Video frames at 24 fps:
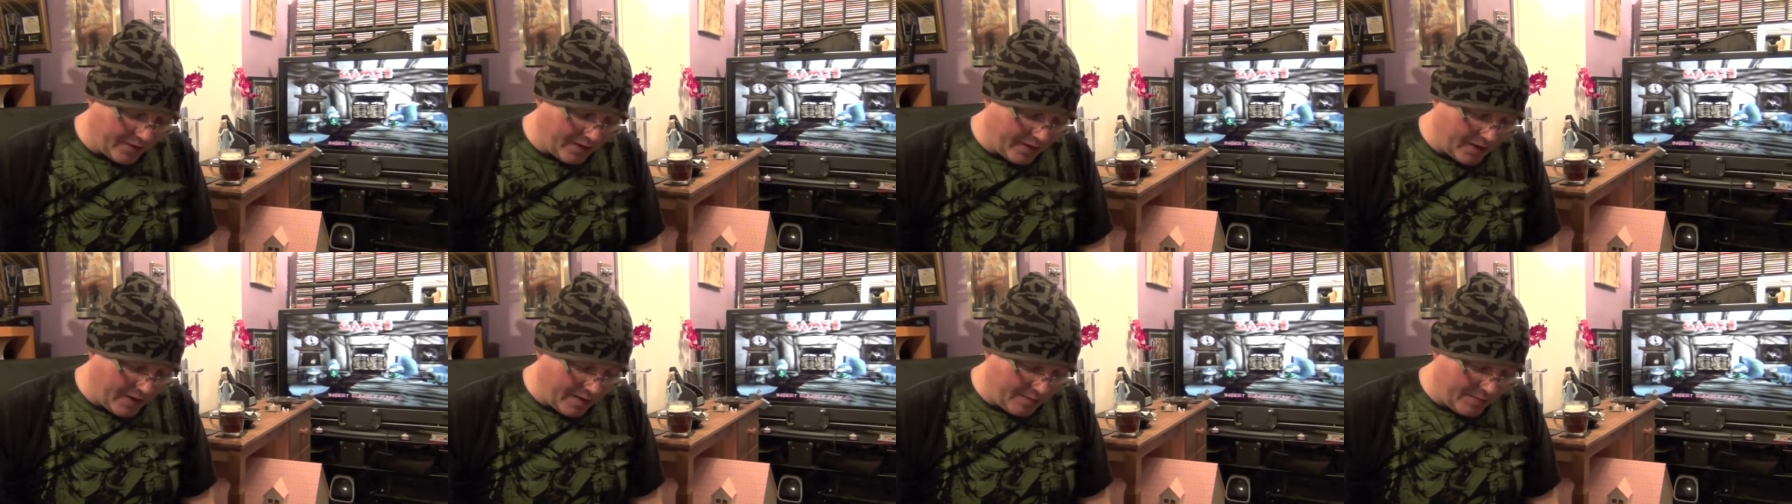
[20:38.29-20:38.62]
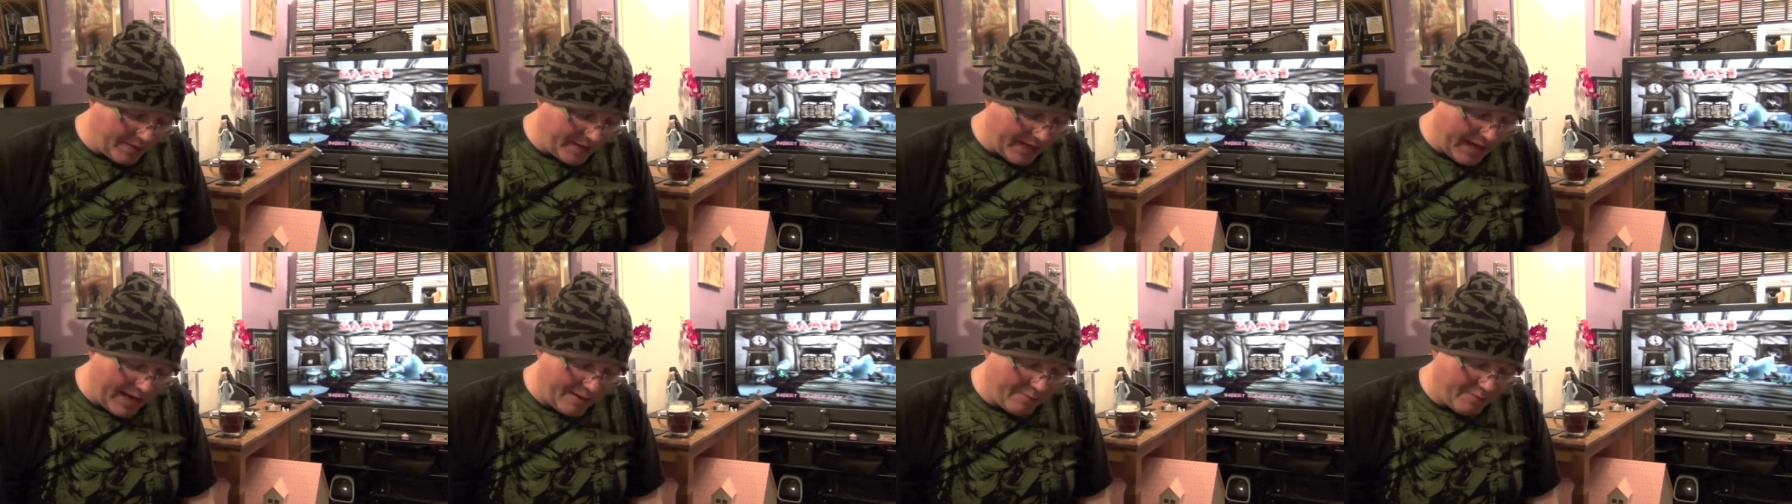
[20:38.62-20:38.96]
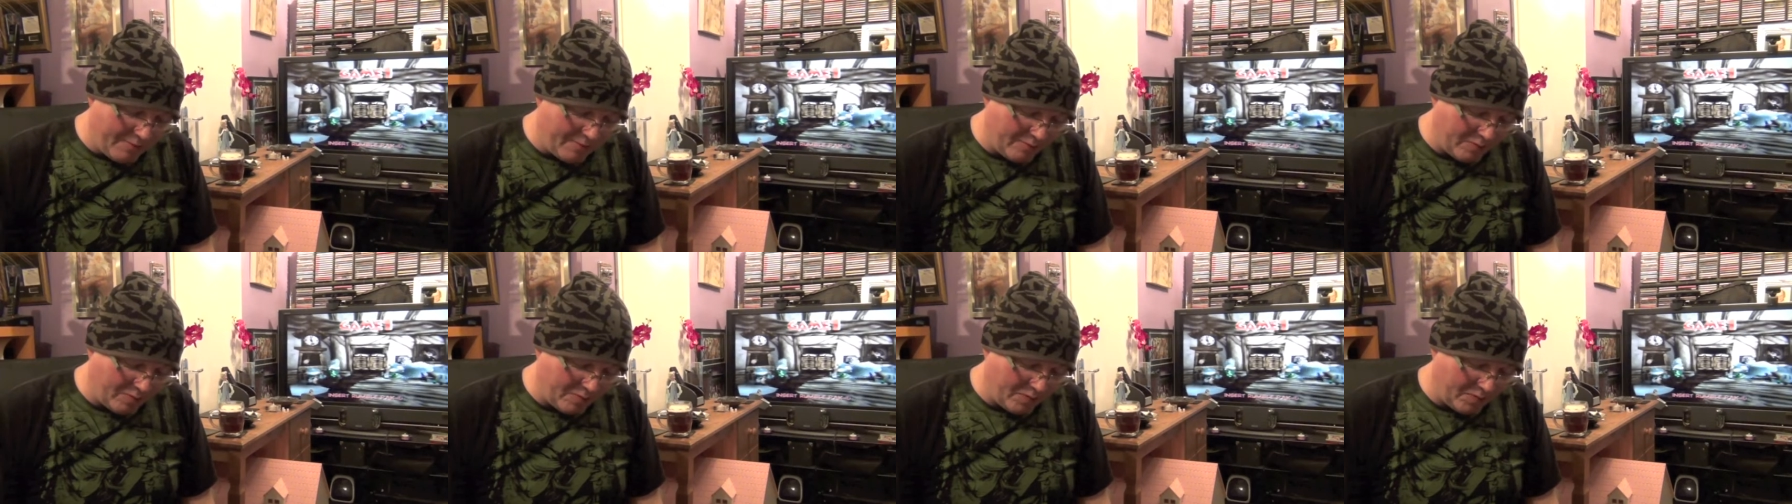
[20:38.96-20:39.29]
It came
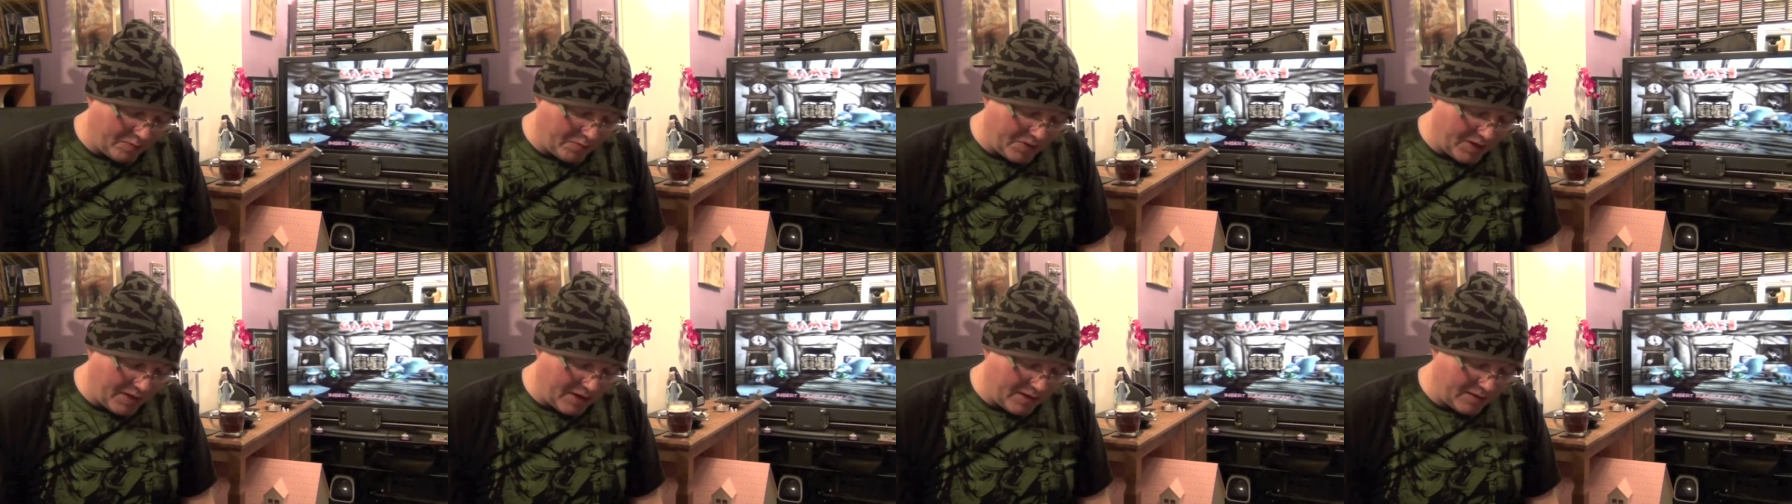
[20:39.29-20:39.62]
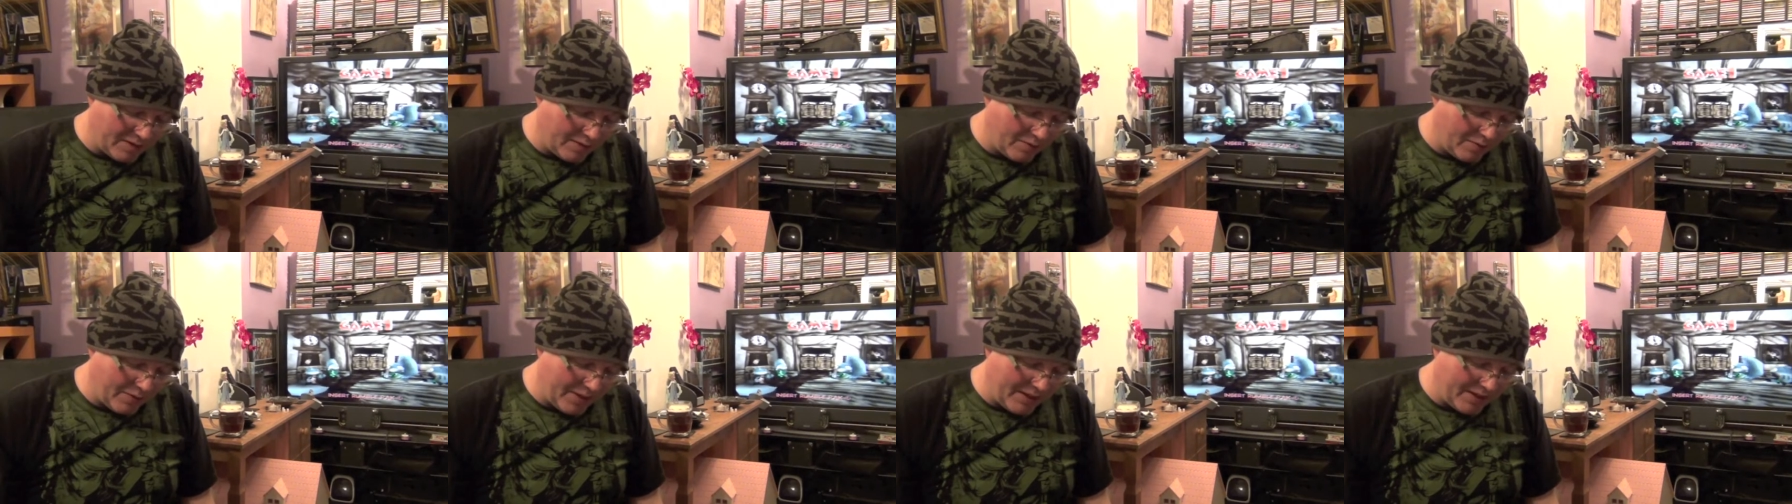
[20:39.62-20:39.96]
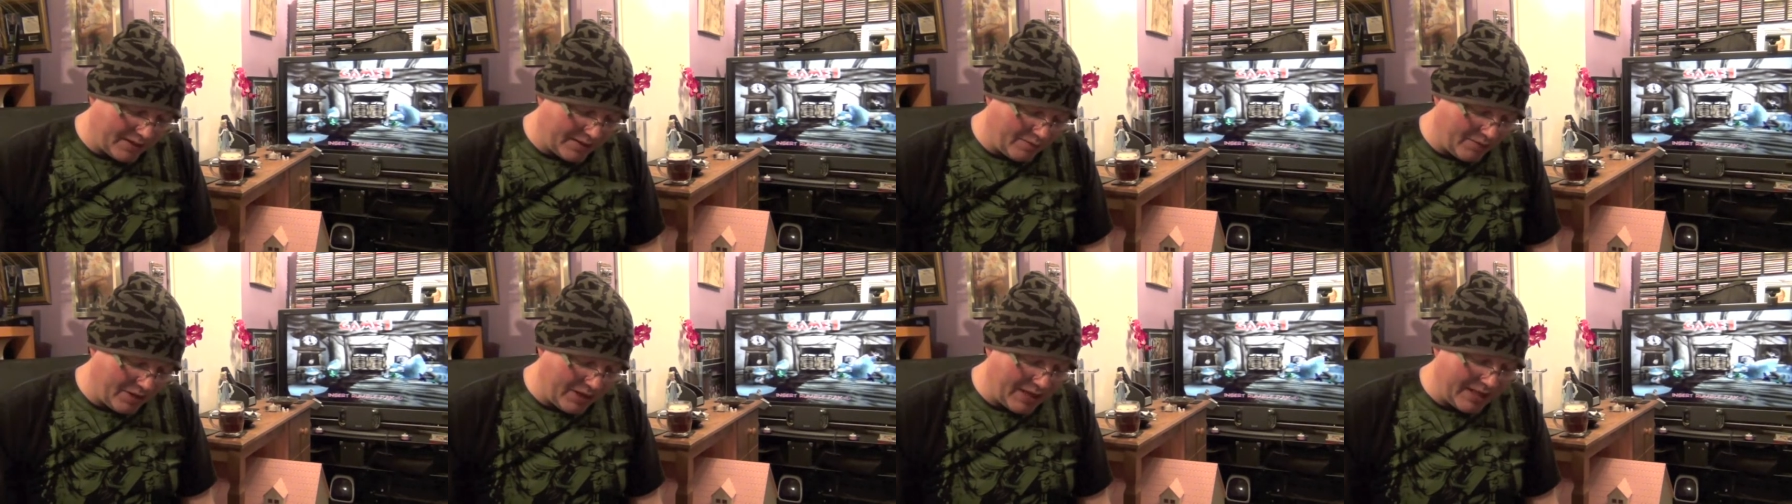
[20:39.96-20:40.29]
with, you know, it's a
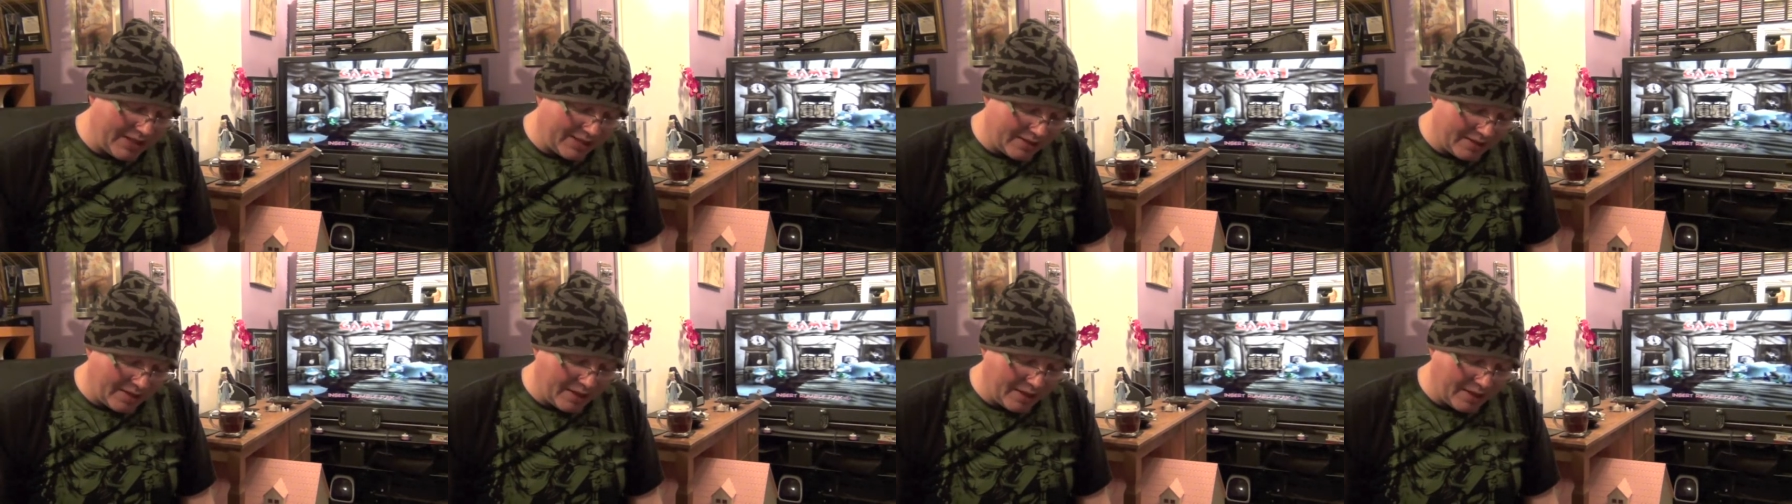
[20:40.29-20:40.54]
release